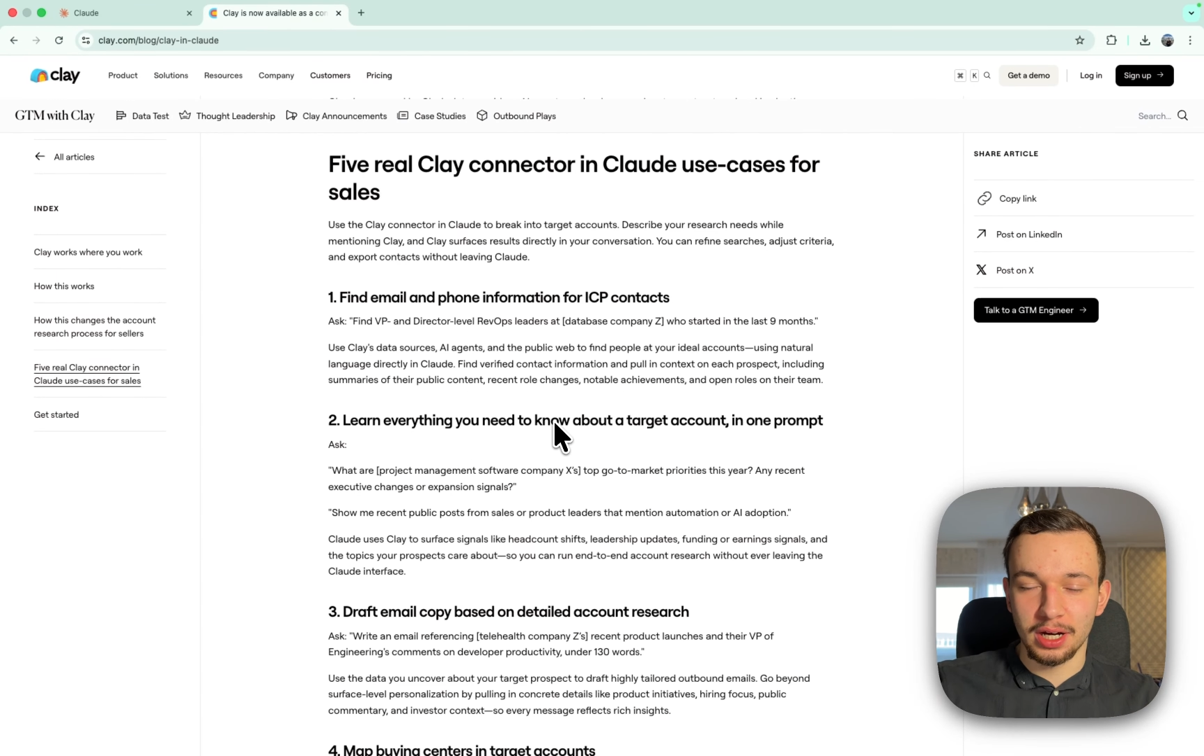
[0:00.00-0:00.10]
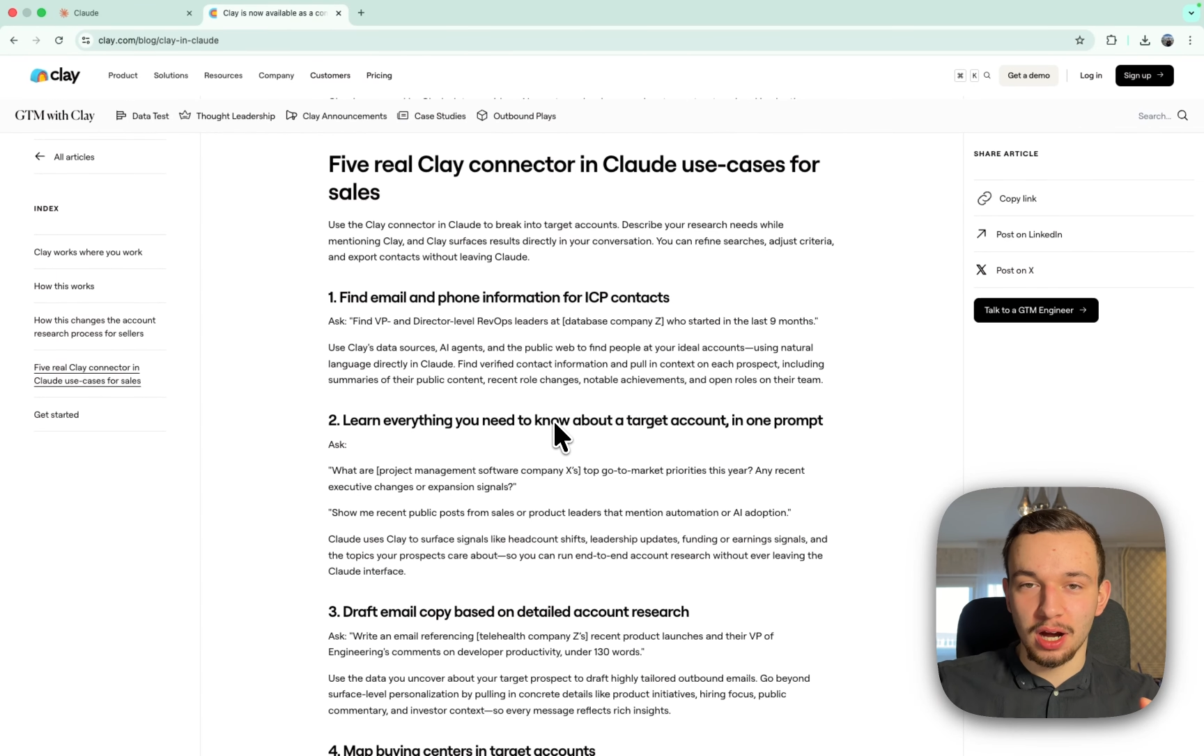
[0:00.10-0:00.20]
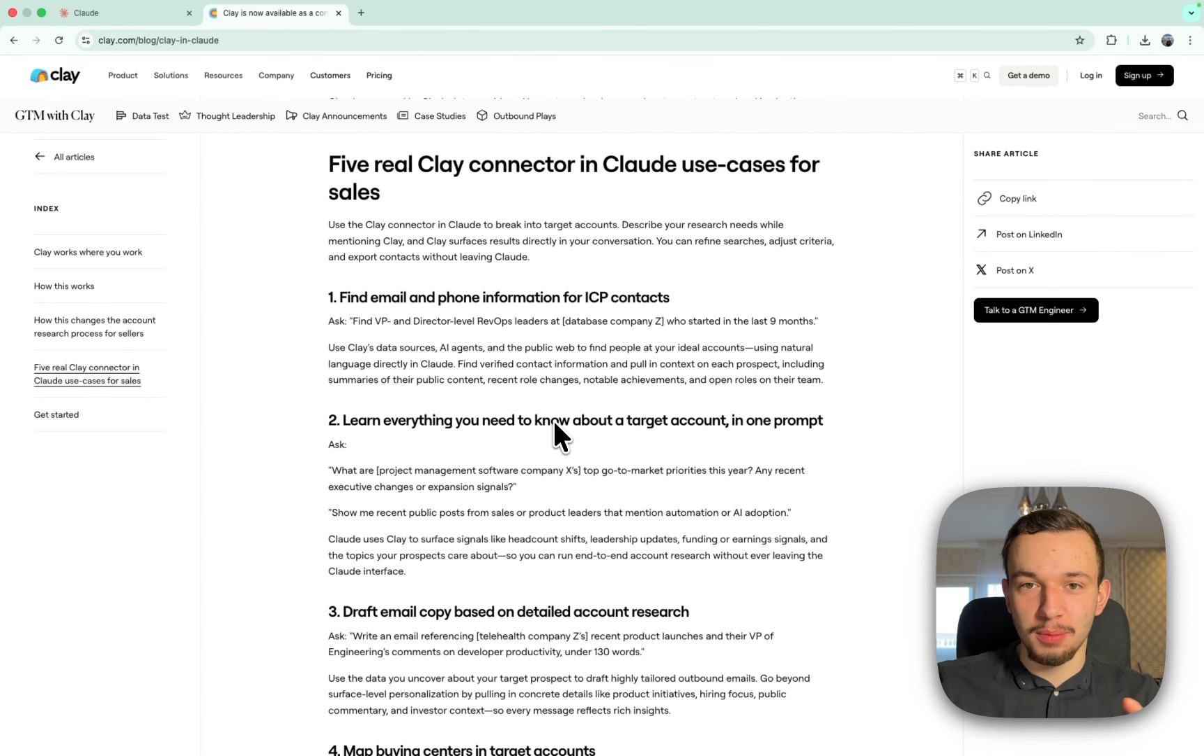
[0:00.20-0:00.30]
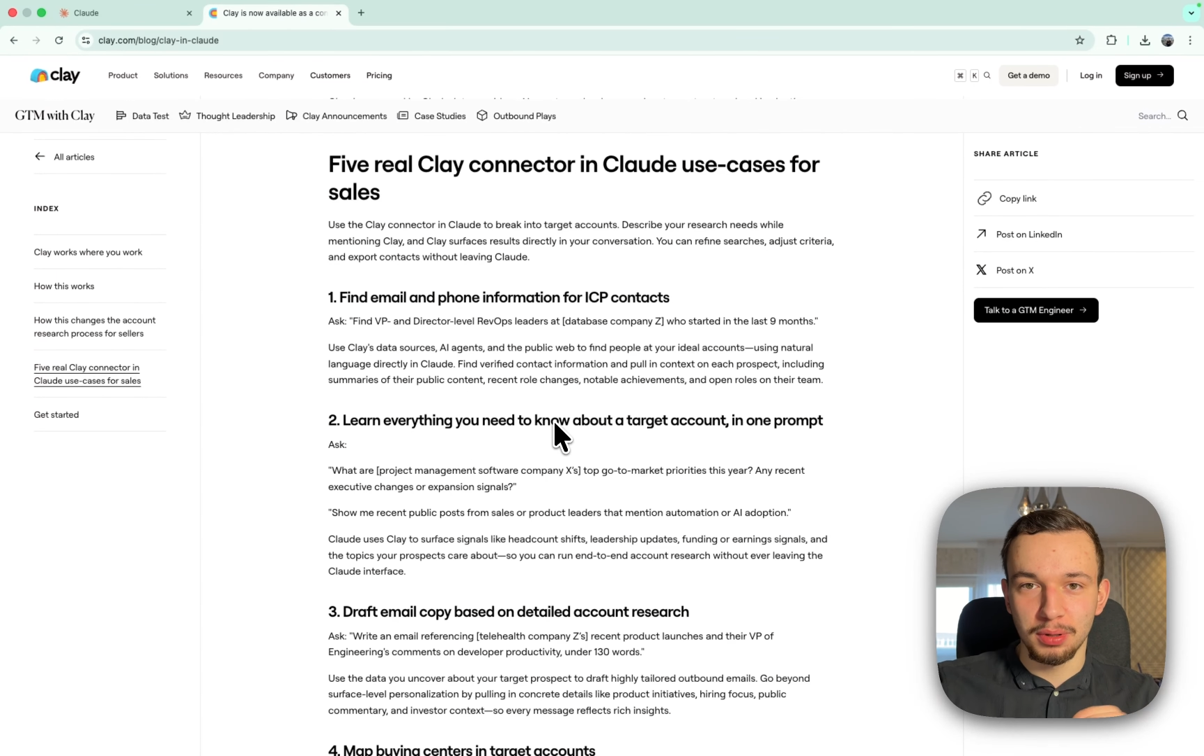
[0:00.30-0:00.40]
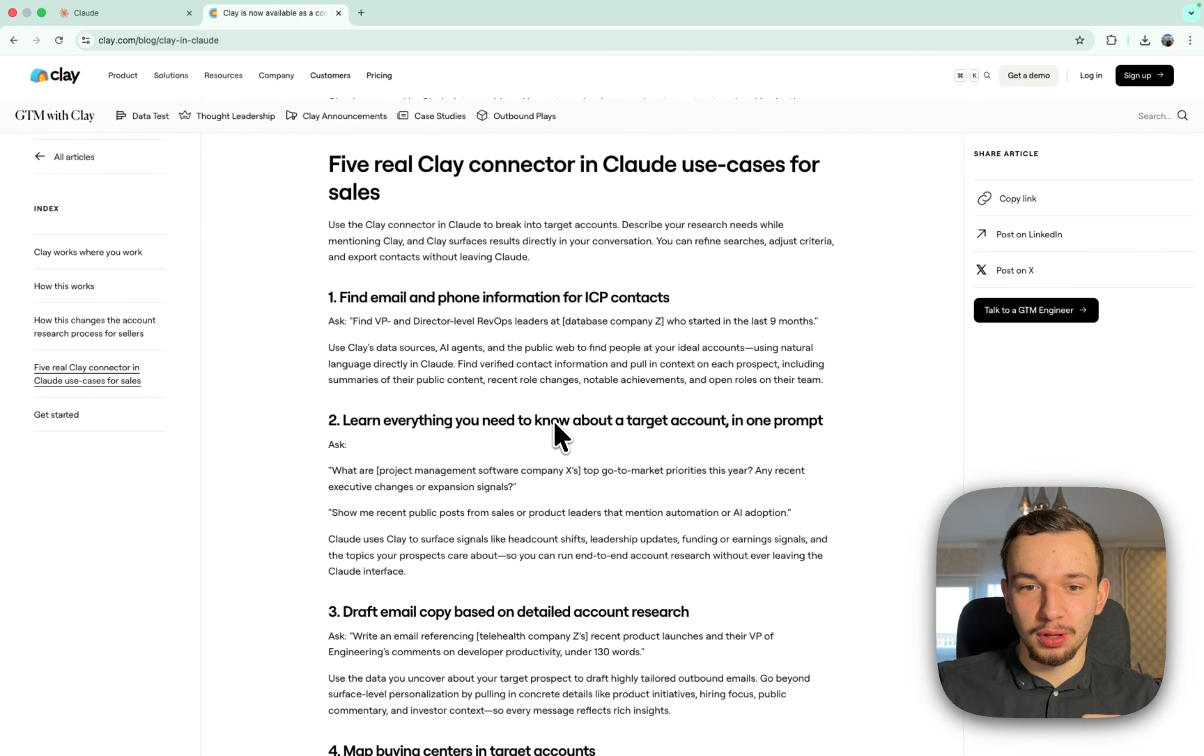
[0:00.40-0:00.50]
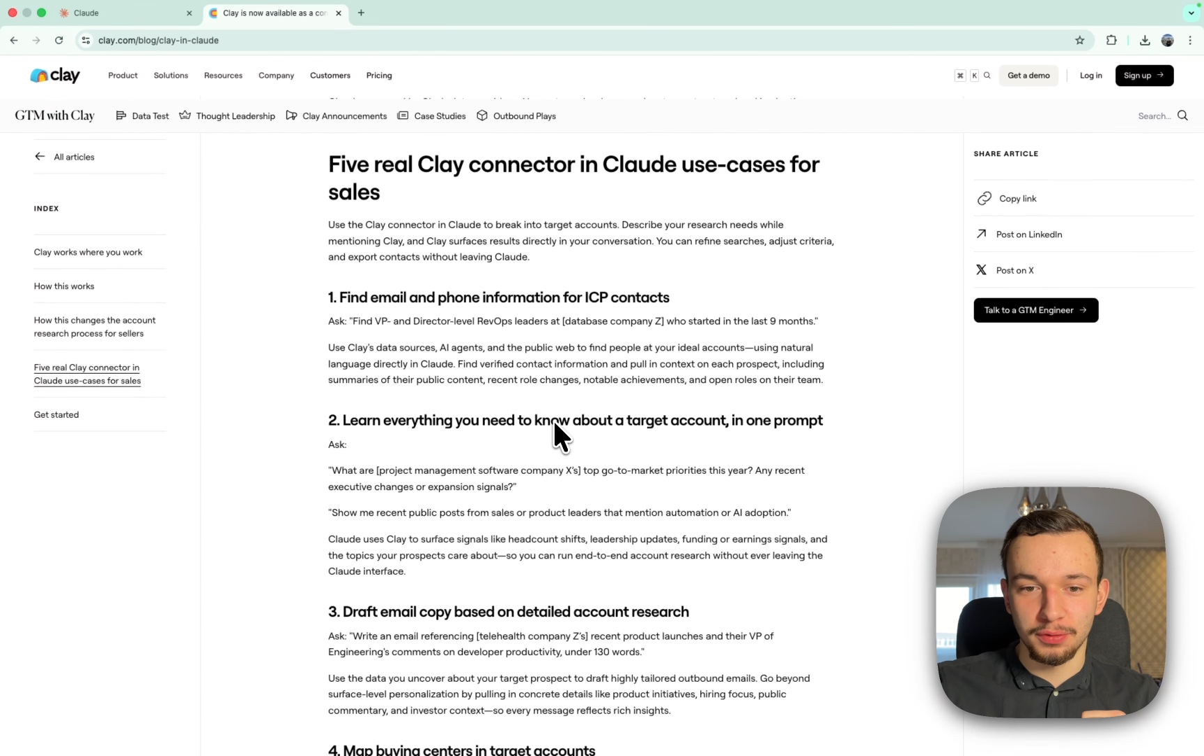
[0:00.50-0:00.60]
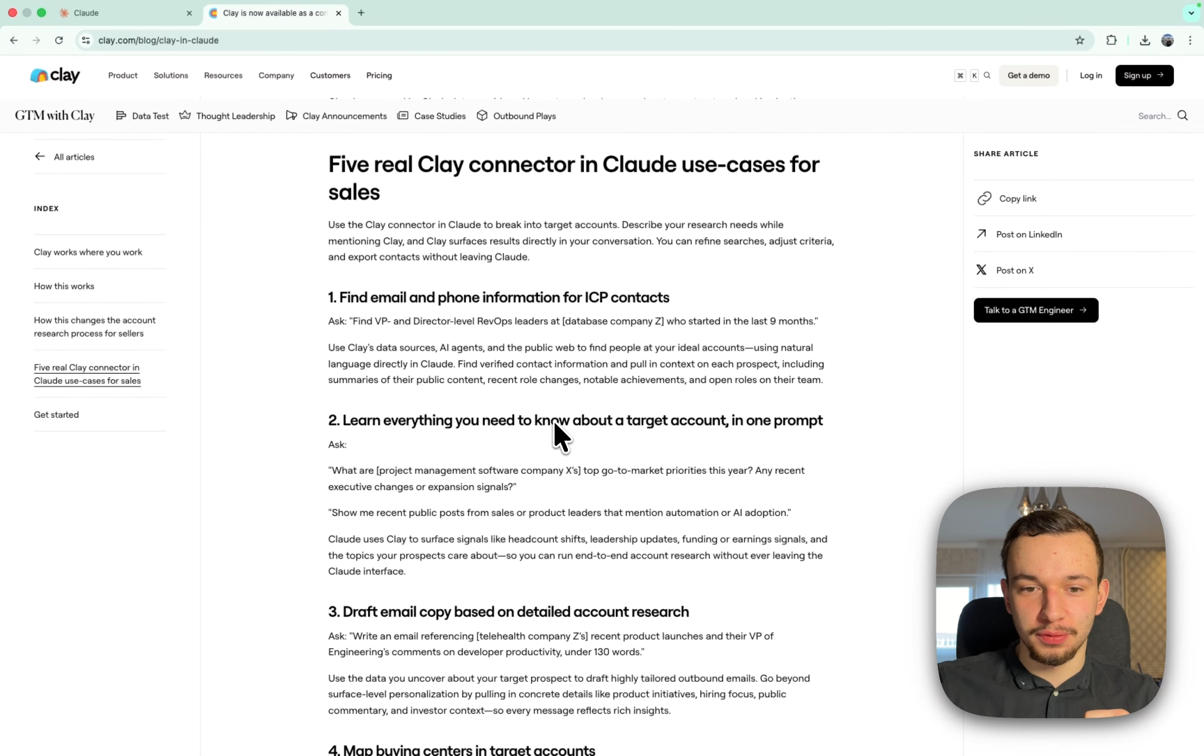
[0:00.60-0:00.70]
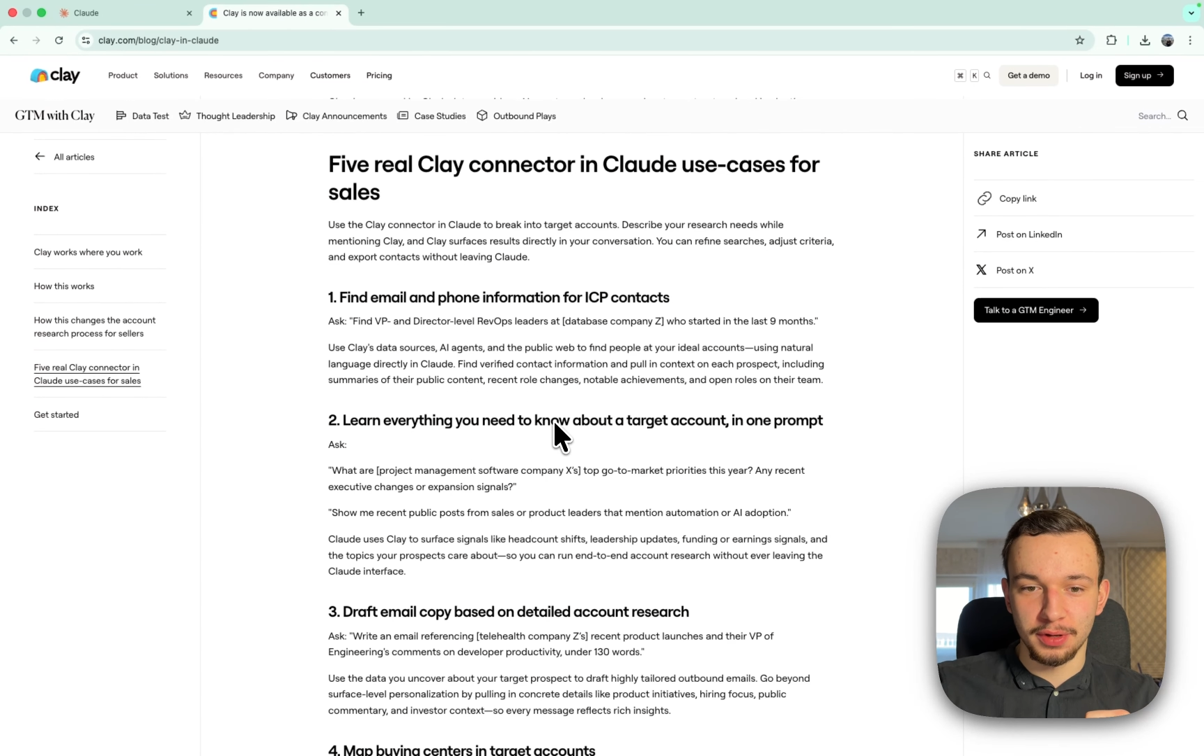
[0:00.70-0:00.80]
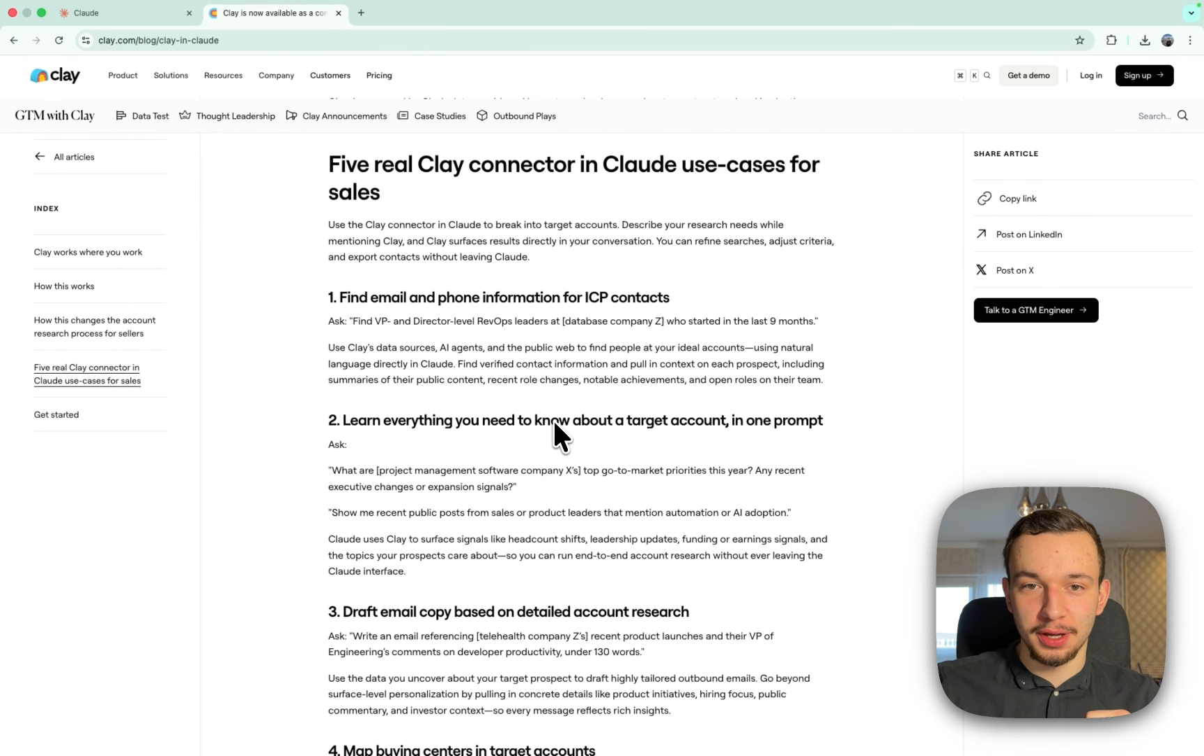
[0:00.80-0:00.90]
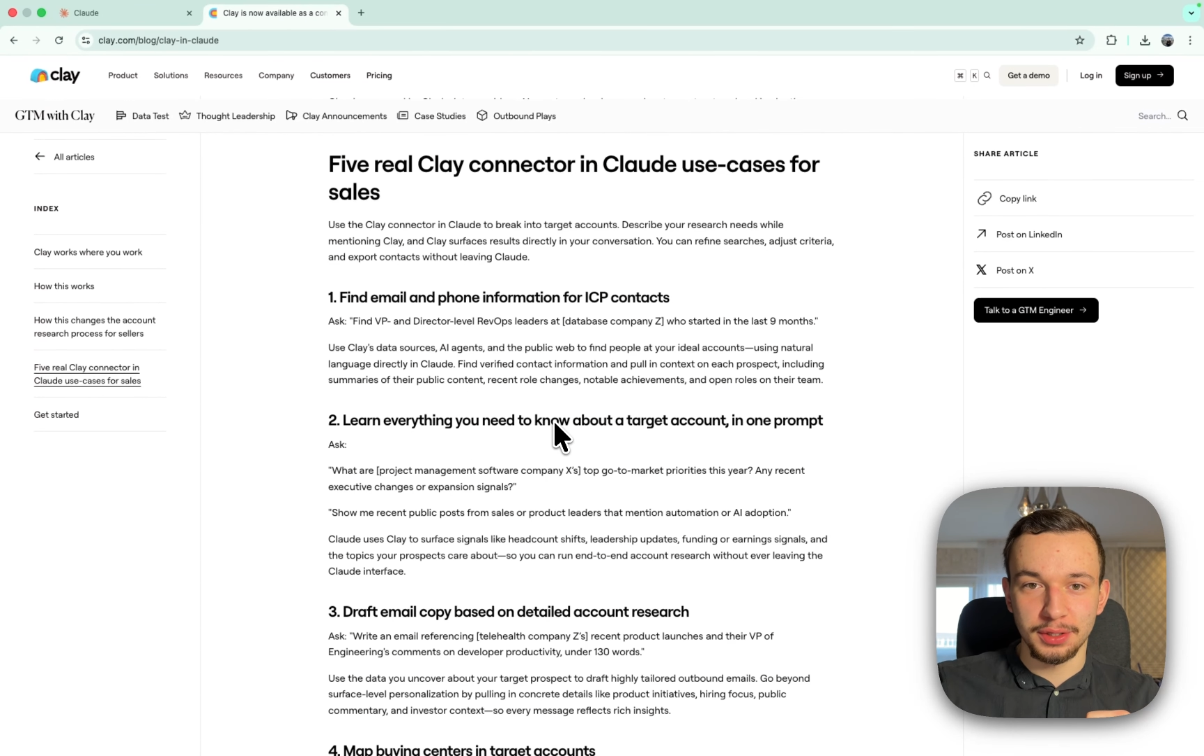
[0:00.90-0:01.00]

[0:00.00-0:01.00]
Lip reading: couple of